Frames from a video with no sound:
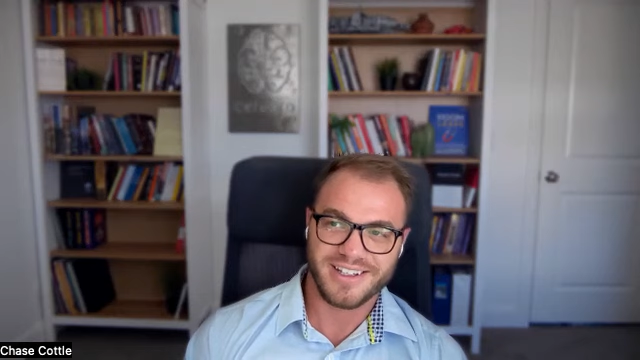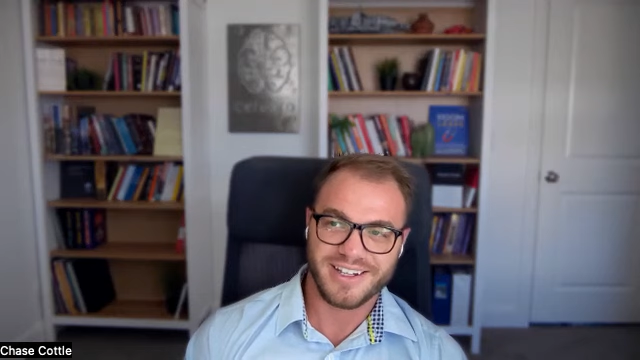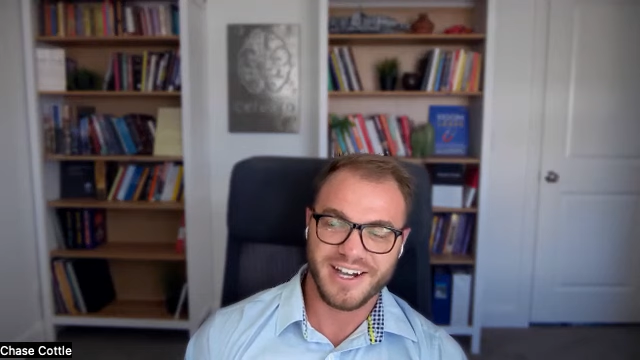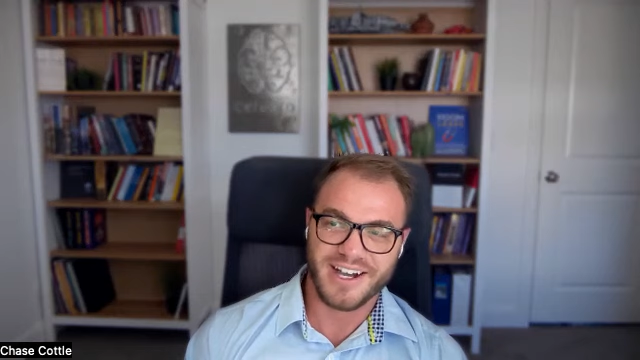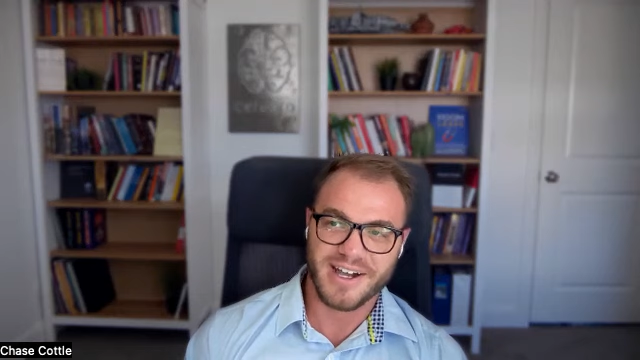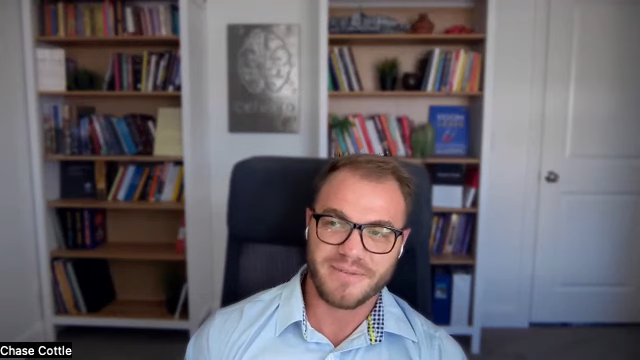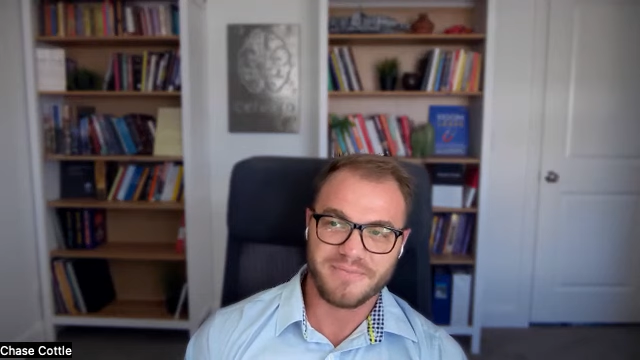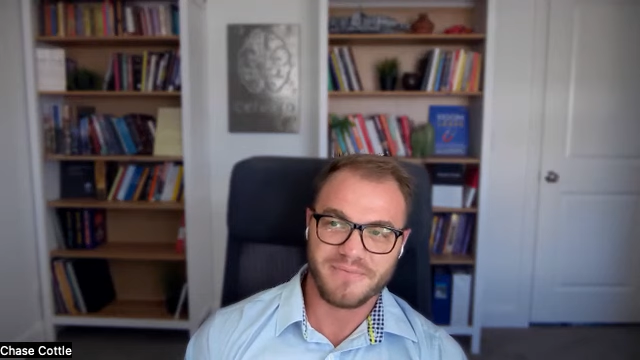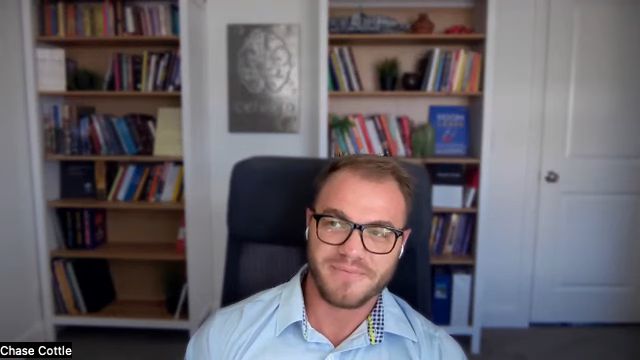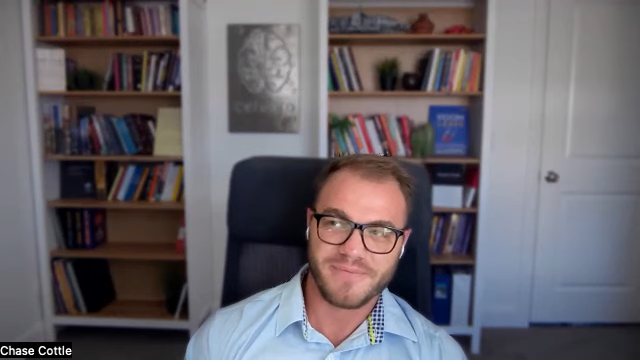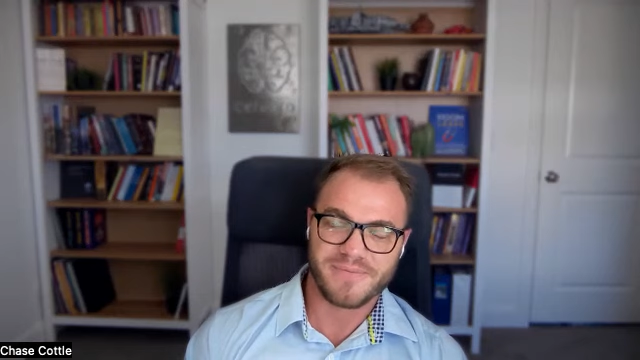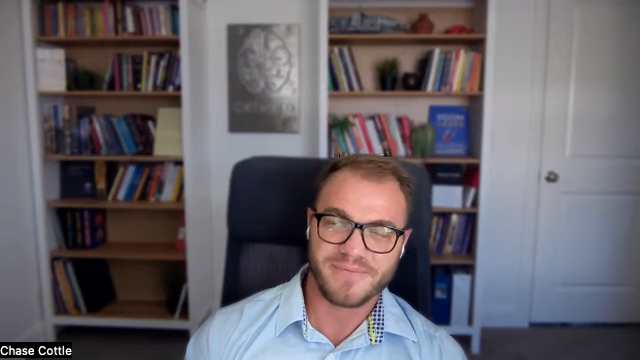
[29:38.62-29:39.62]

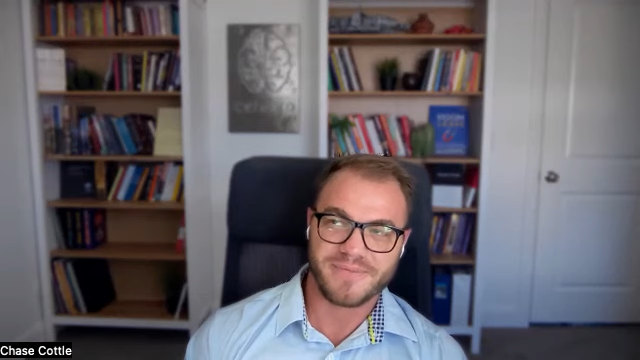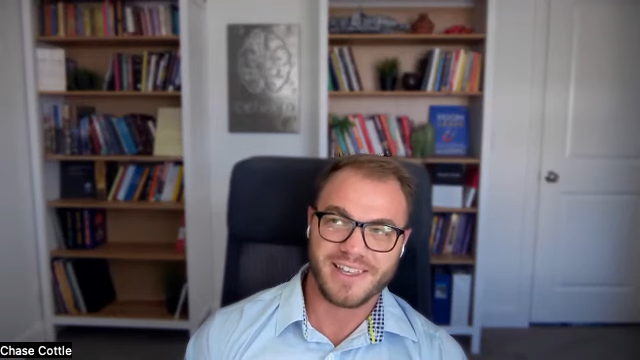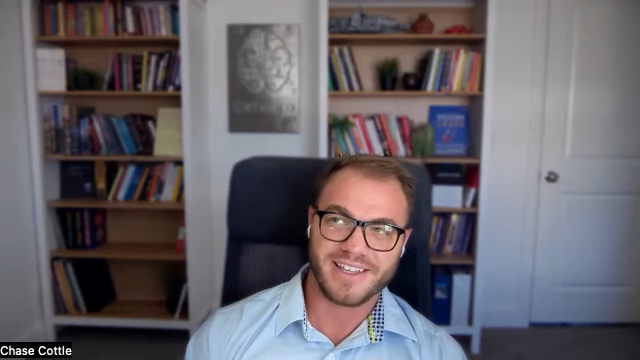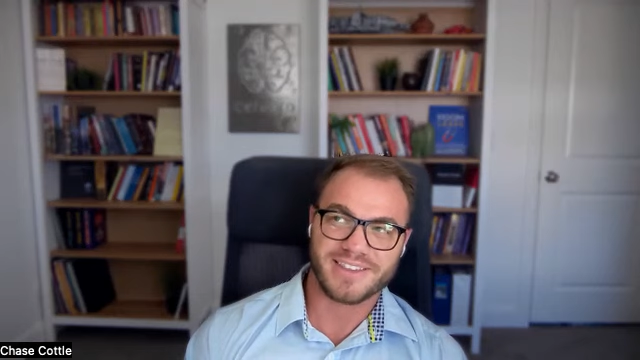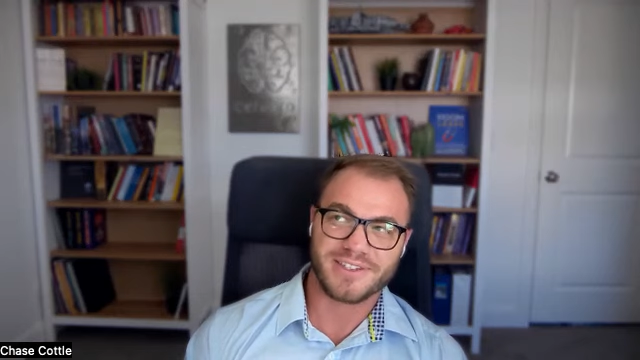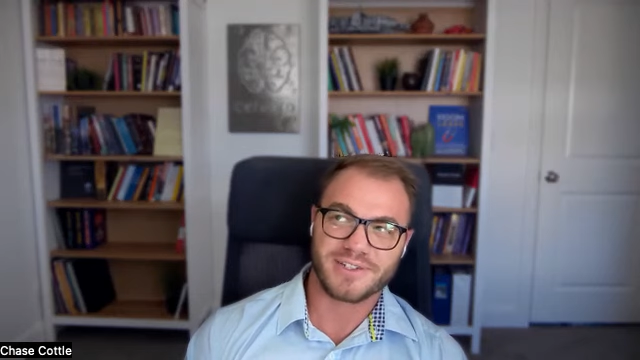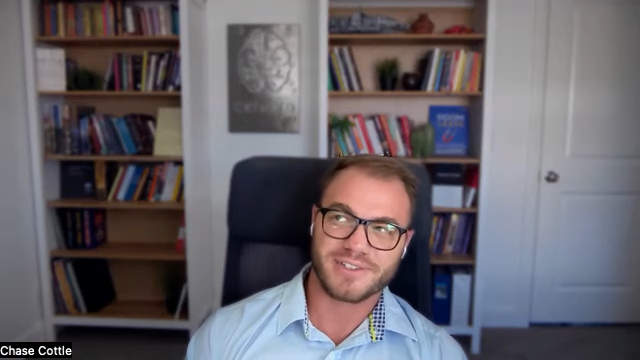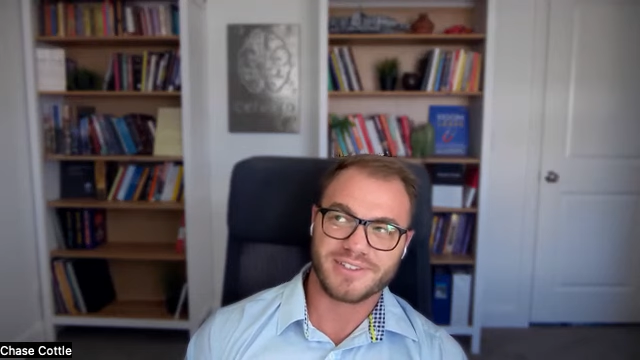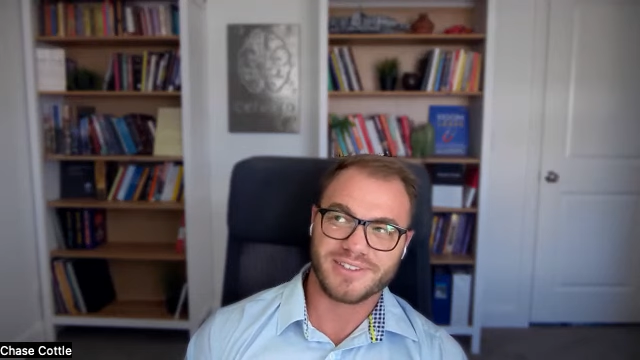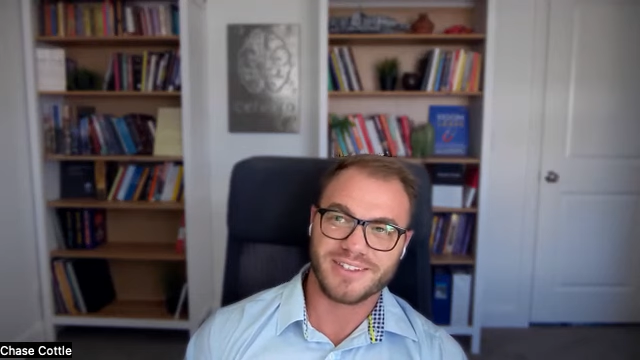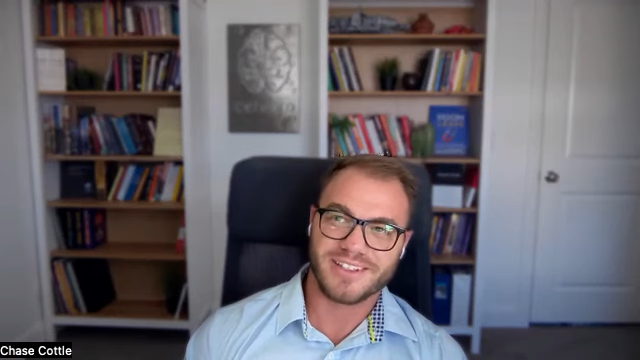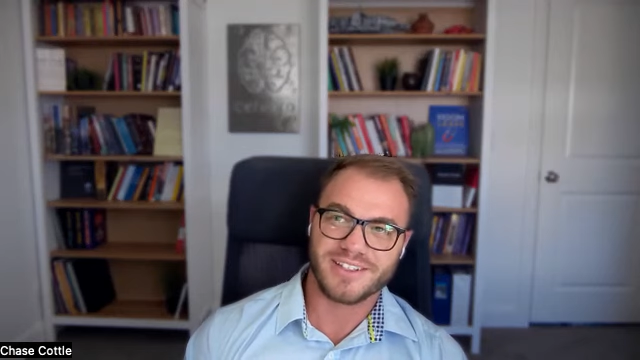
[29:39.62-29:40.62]
yeah, there's
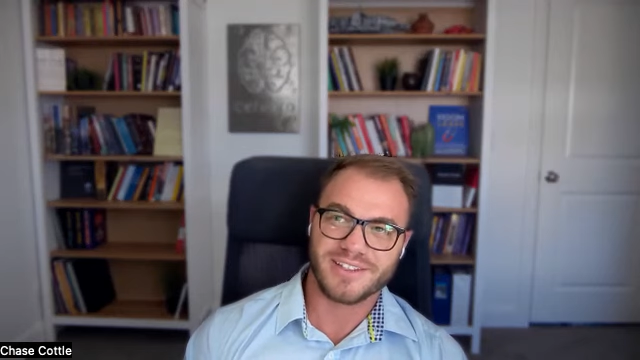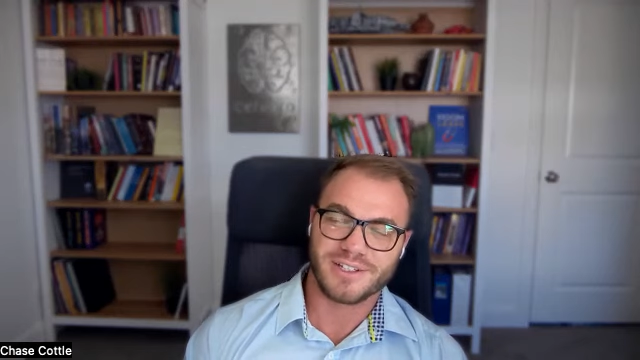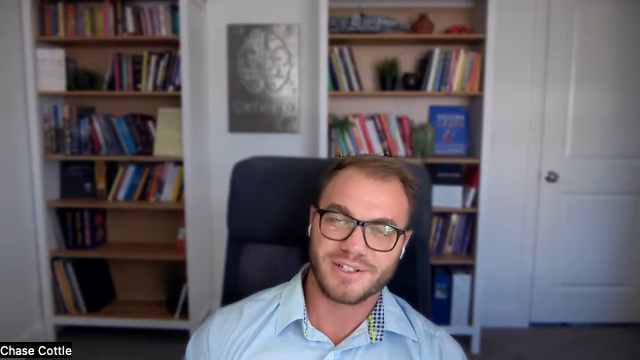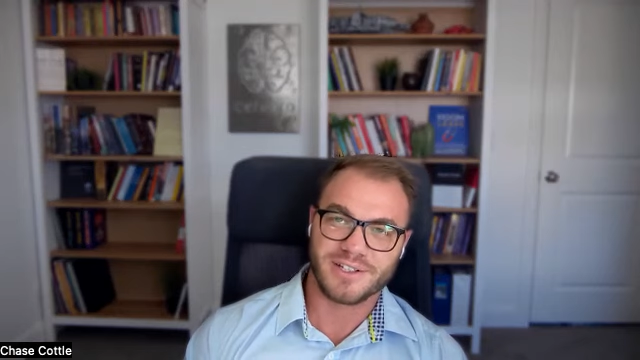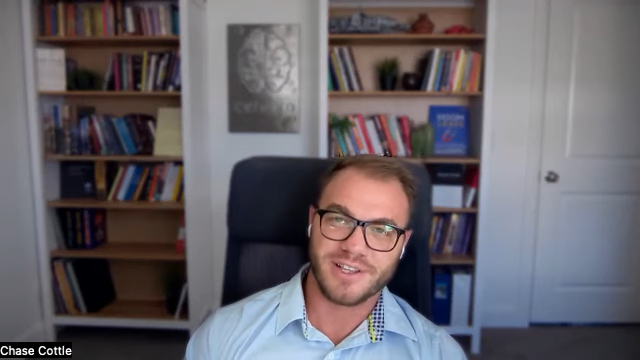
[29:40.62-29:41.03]
a